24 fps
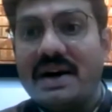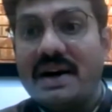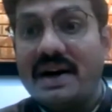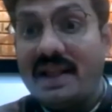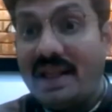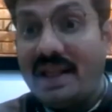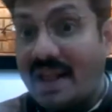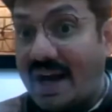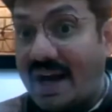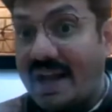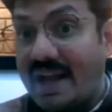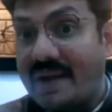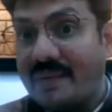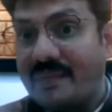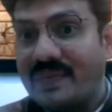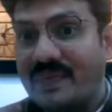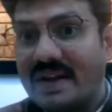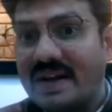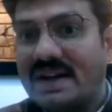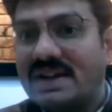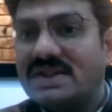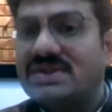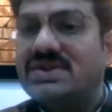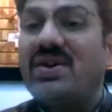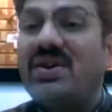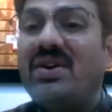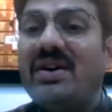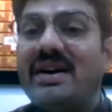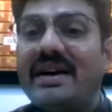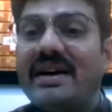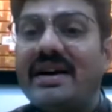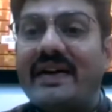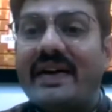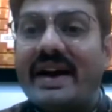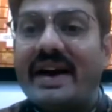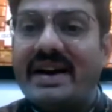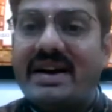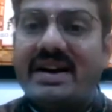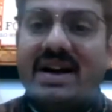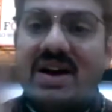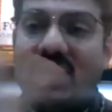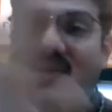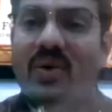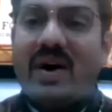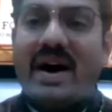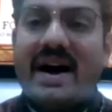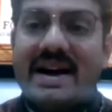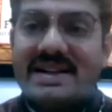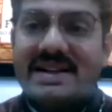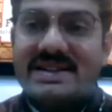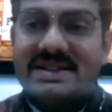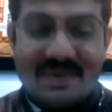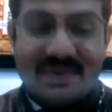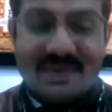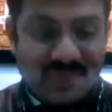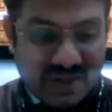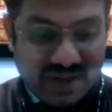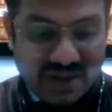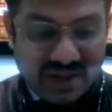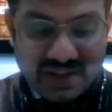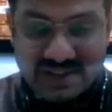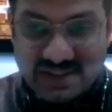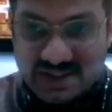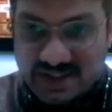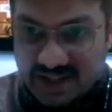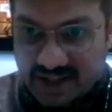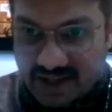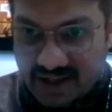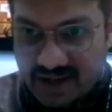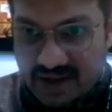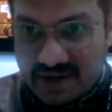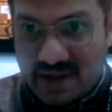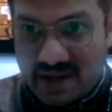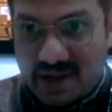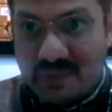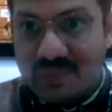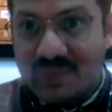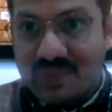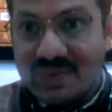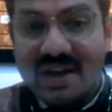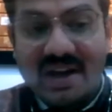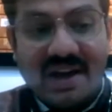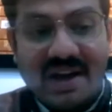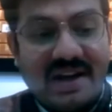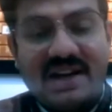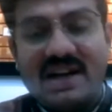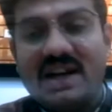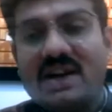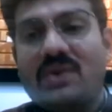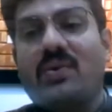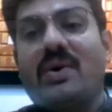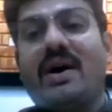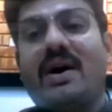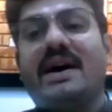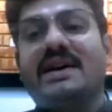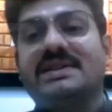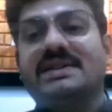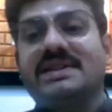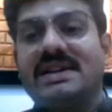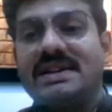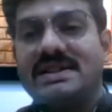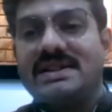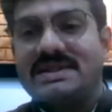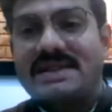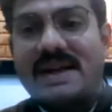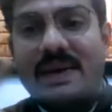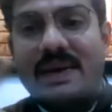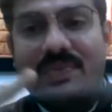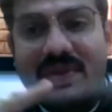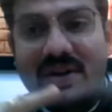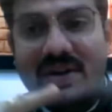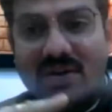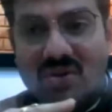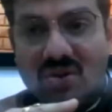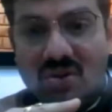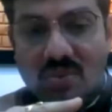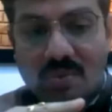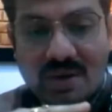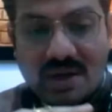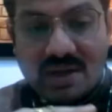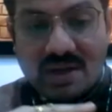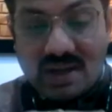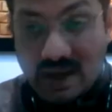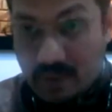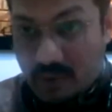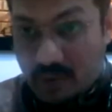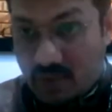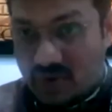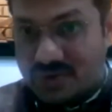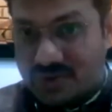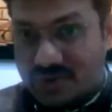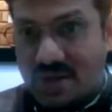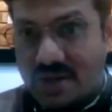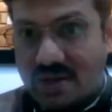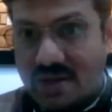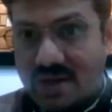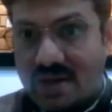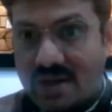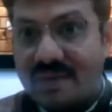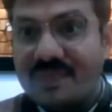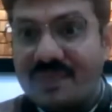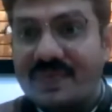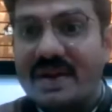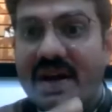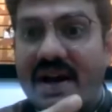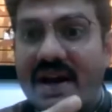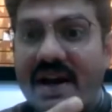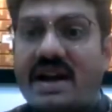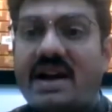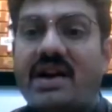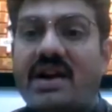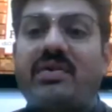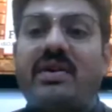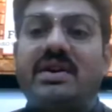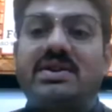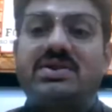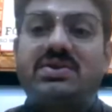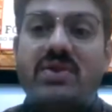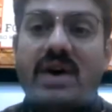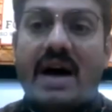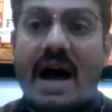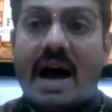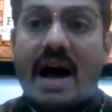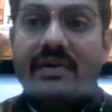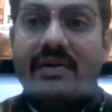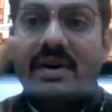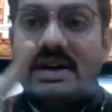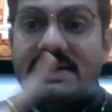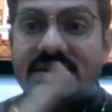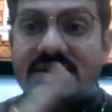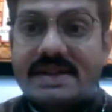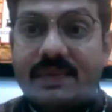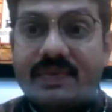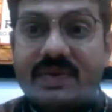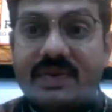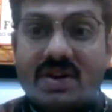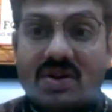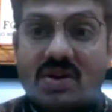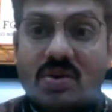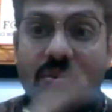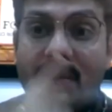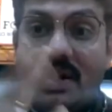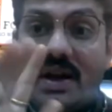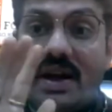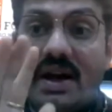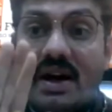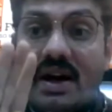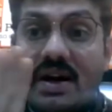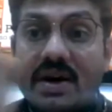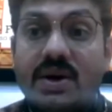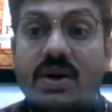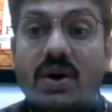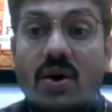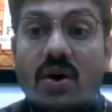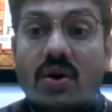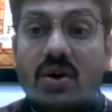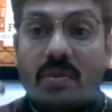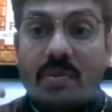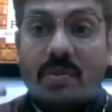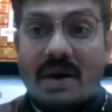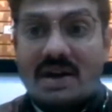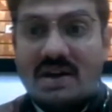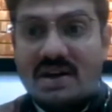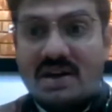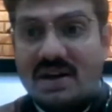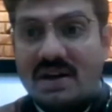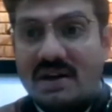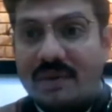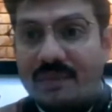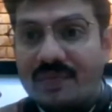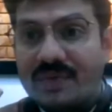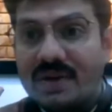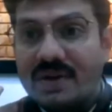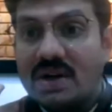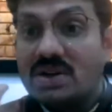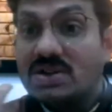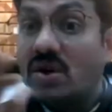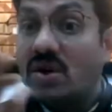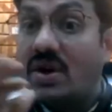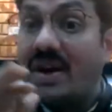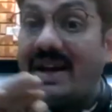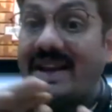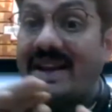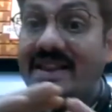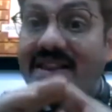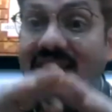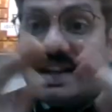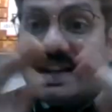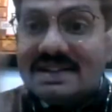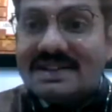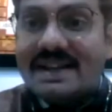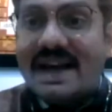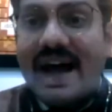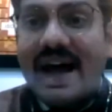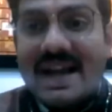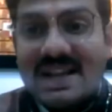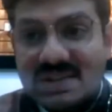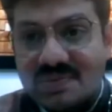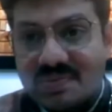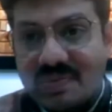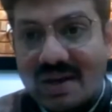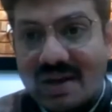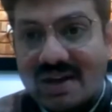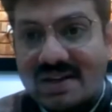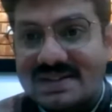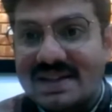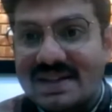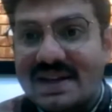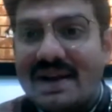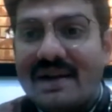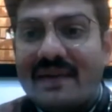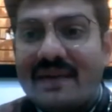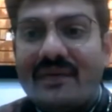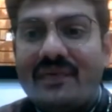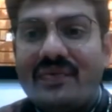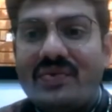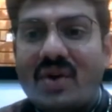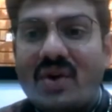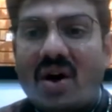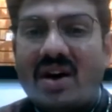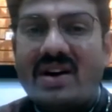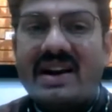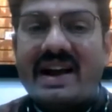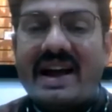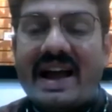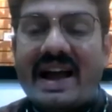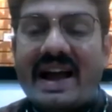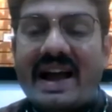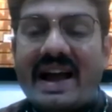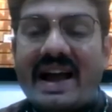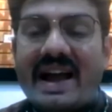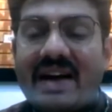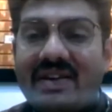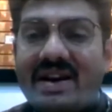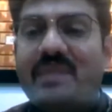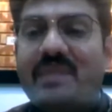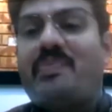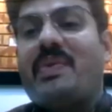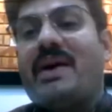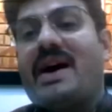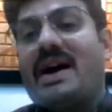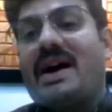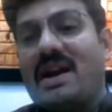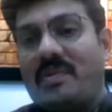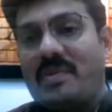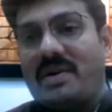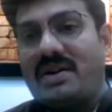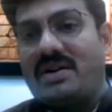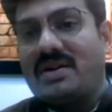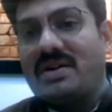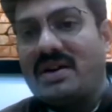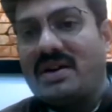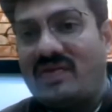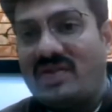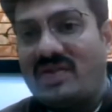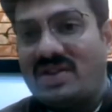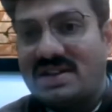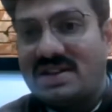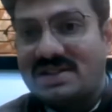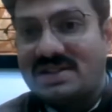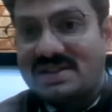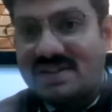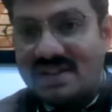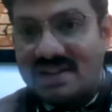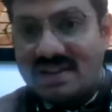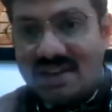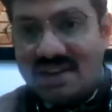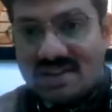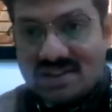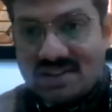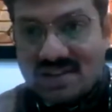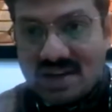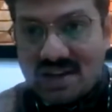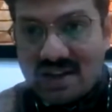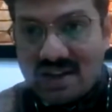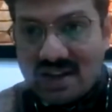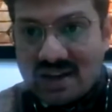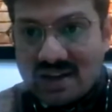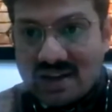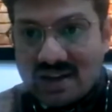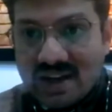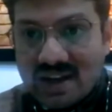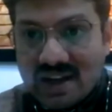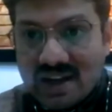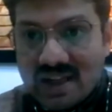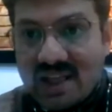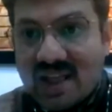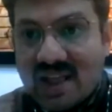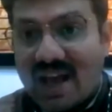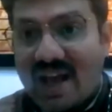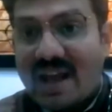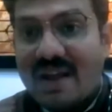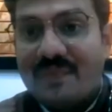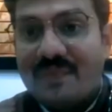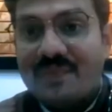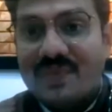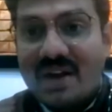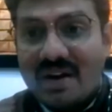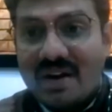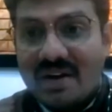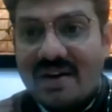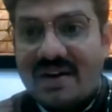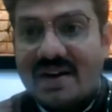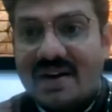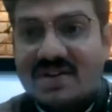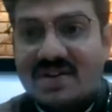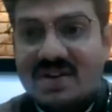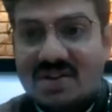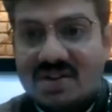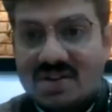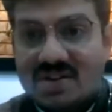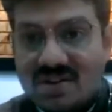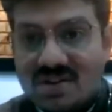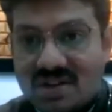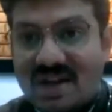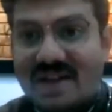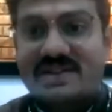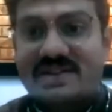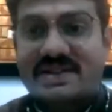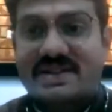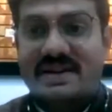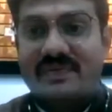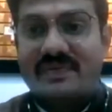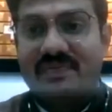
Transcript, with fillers: lie. So it requires a theory. It requires something to be demonstrated. It requires to have something to be documented. So in these aspects, not every parameter which is listed in lie detection test